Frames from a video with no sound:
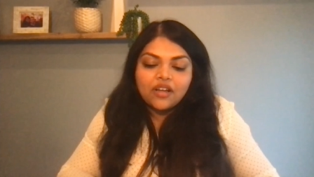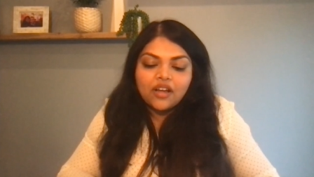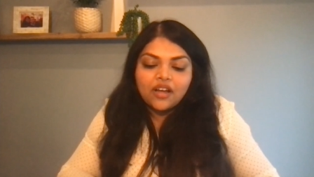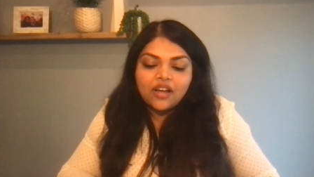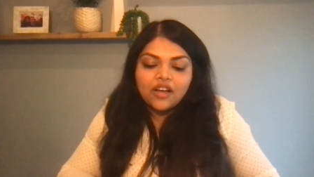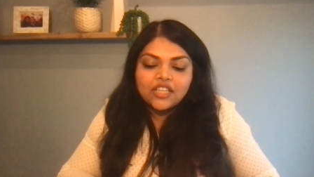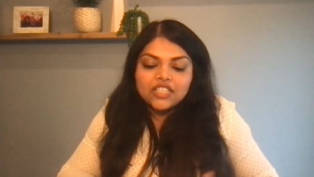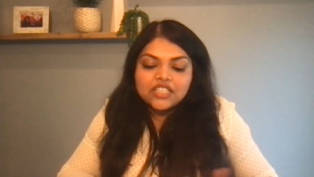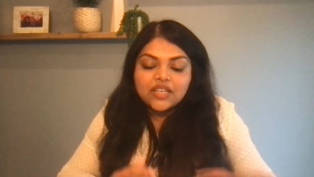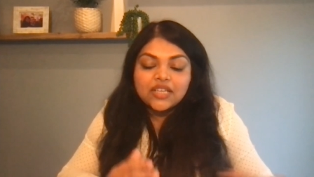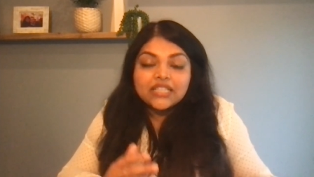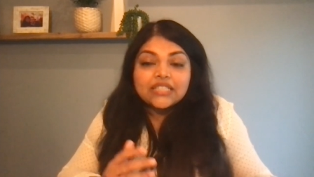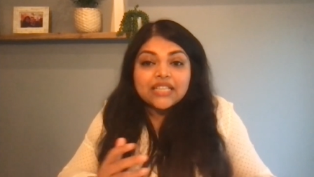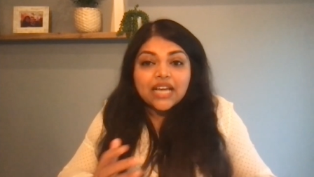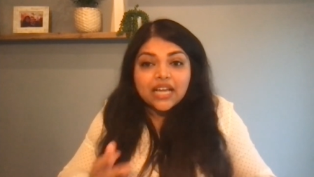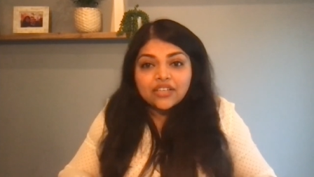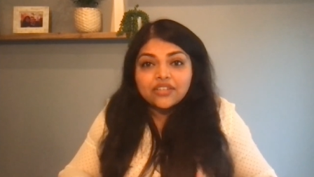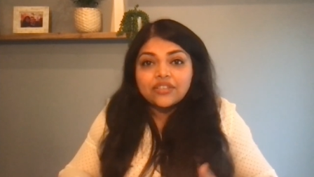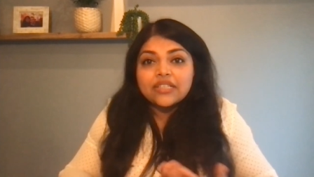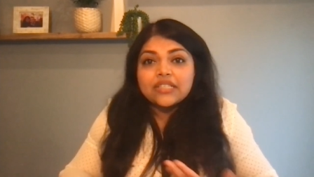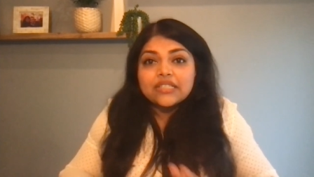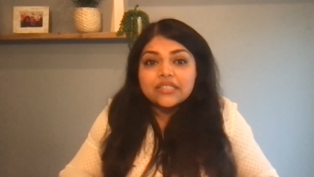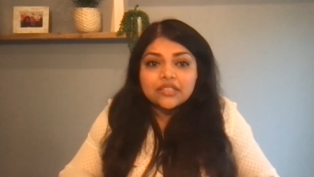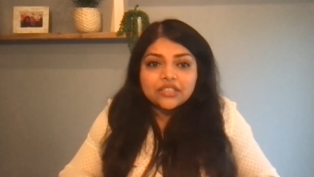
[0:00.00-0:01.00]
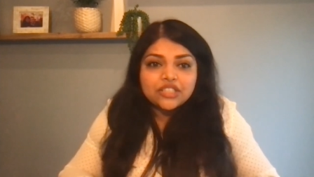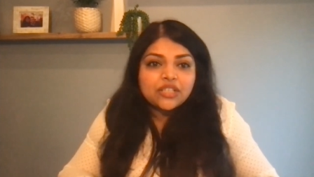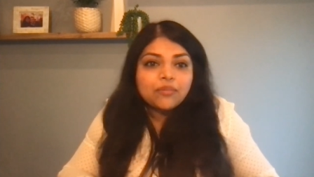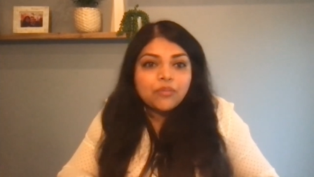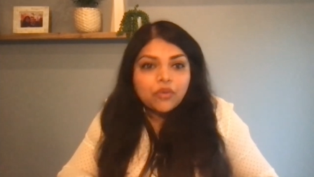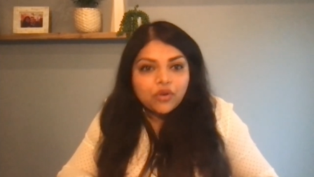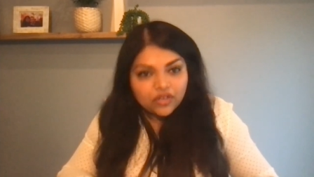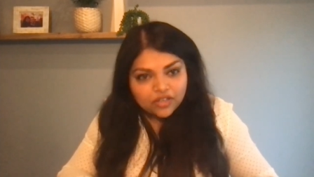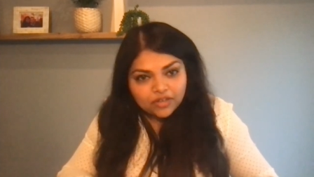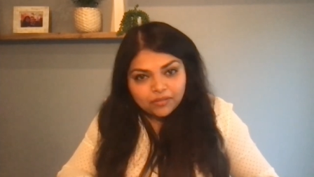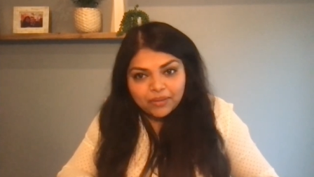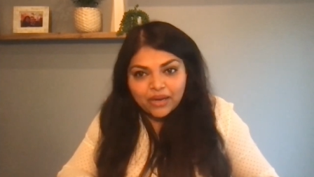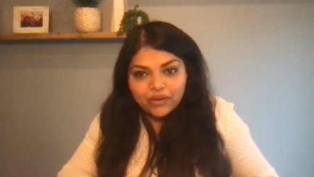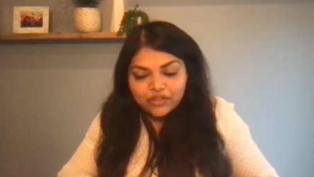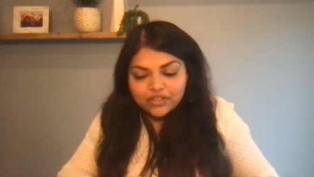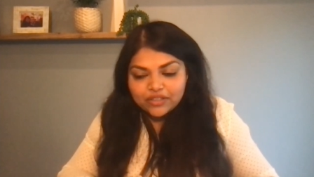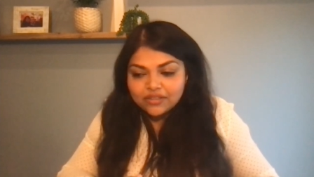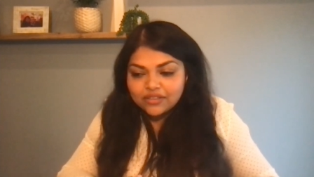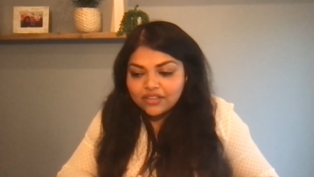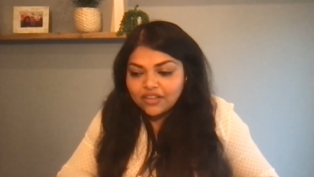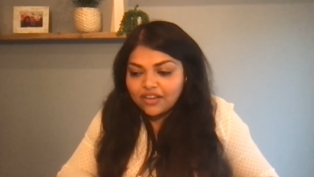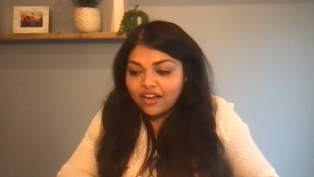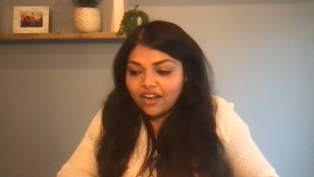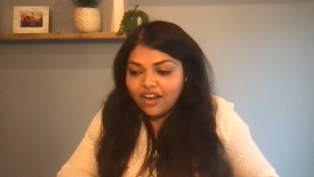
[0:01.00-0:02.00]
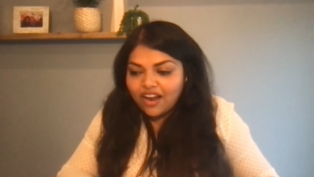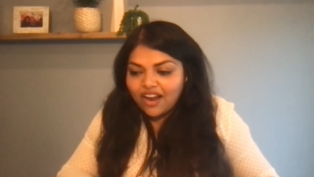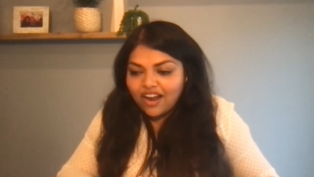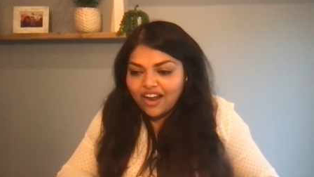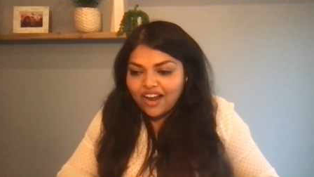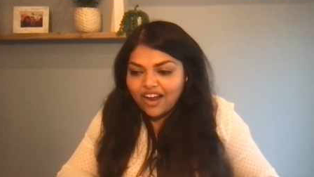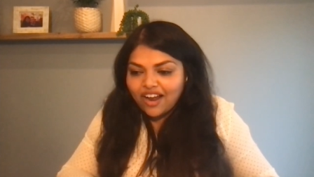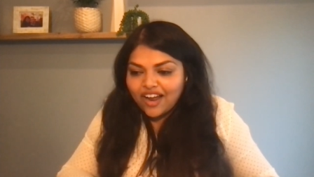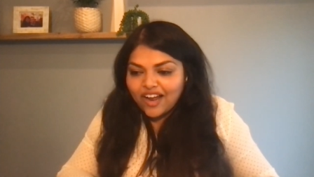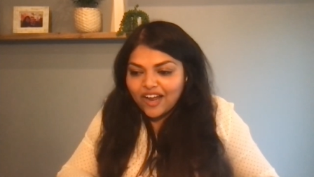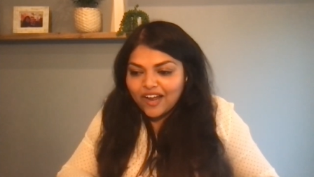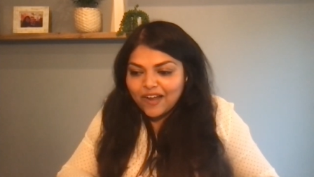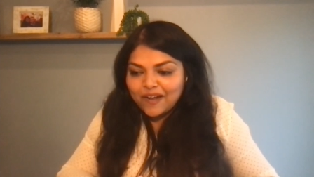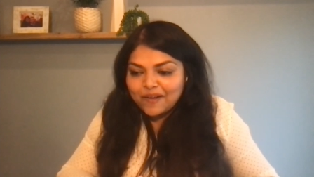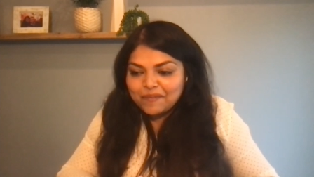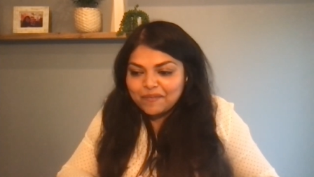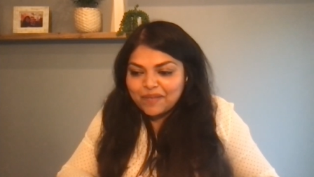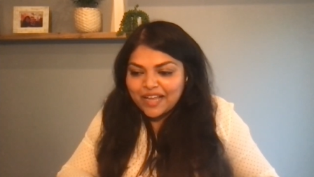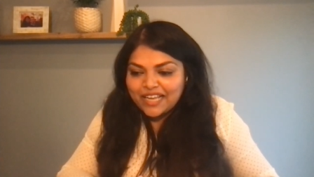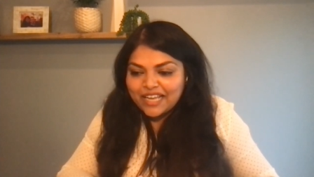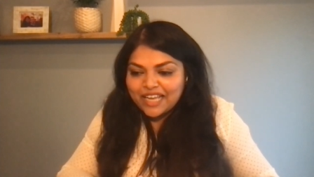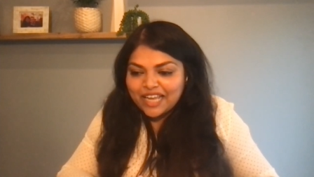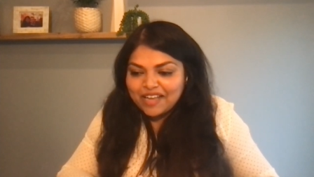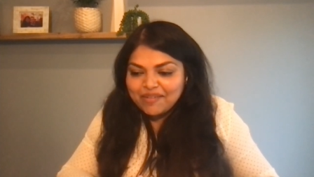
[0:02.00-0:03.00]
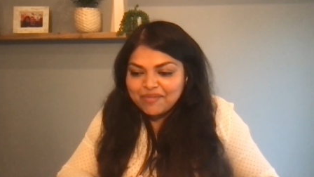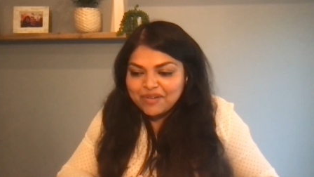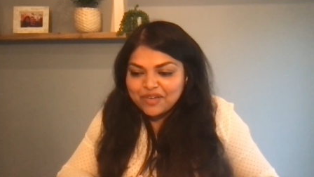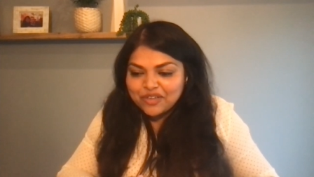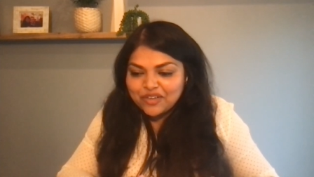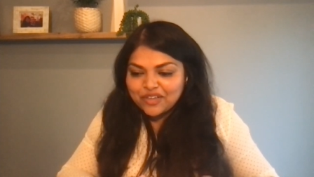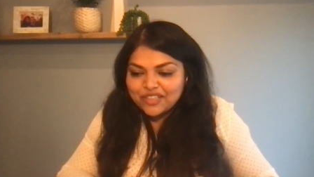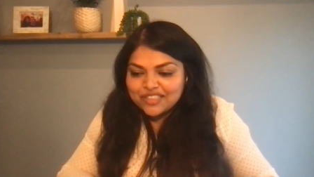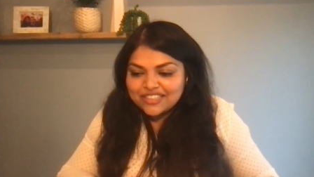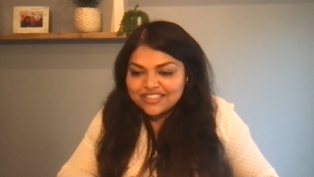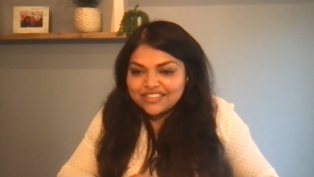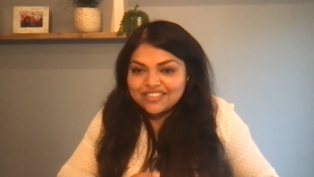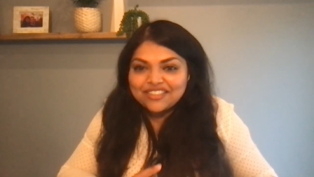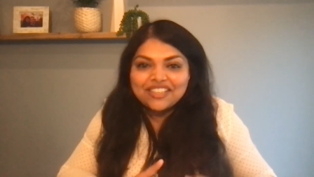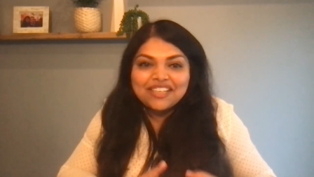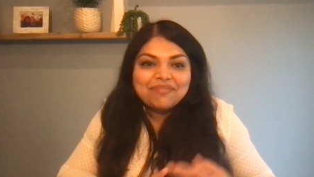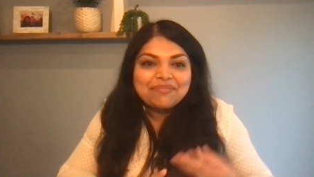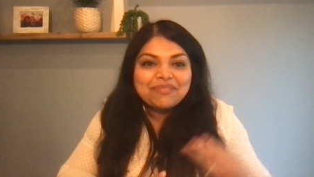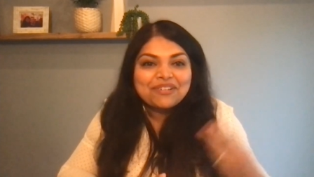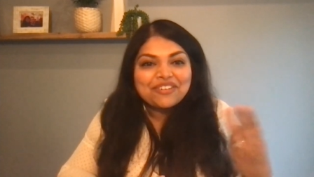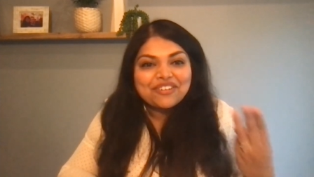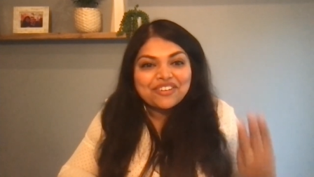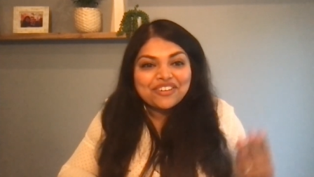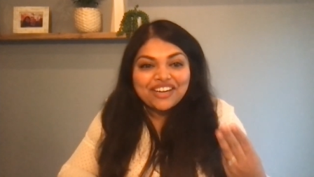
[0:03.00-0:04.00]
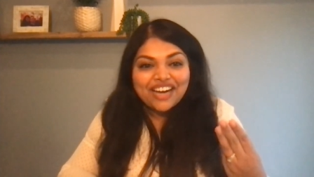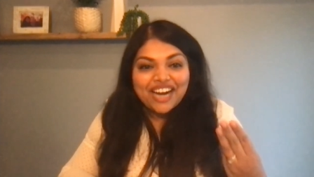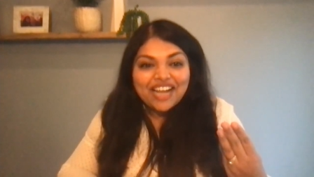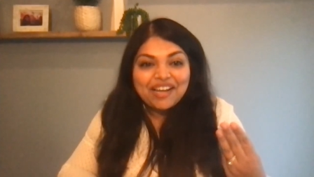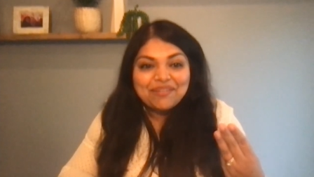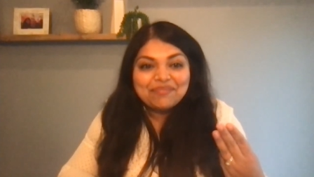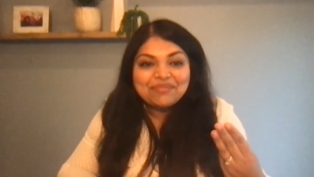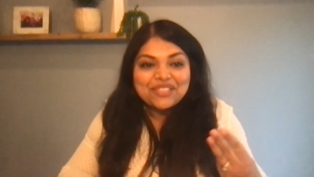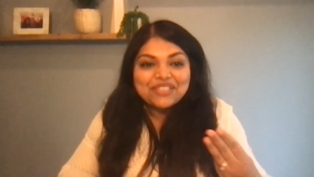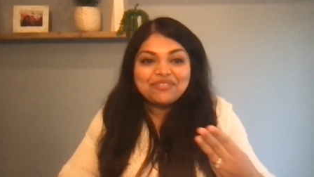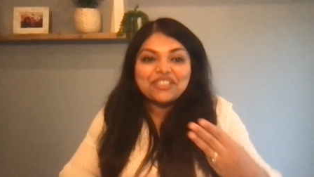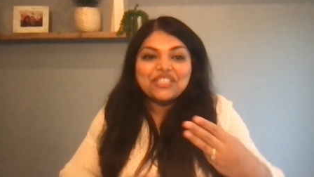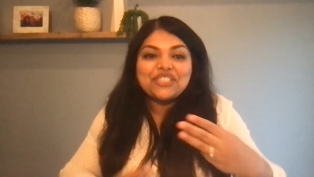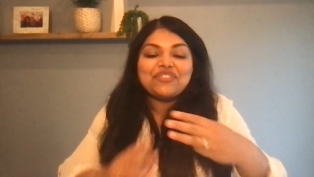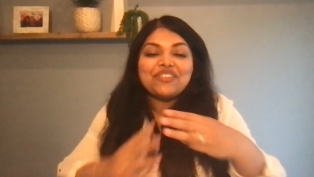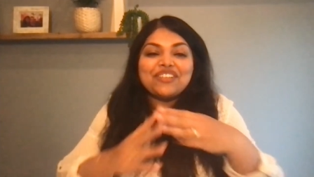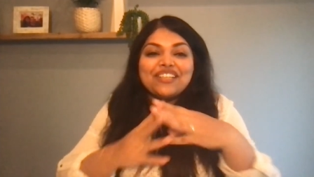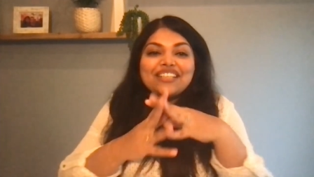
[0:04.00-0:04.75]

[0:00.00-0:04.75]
So I started researching more about it. I came across 3 programs which were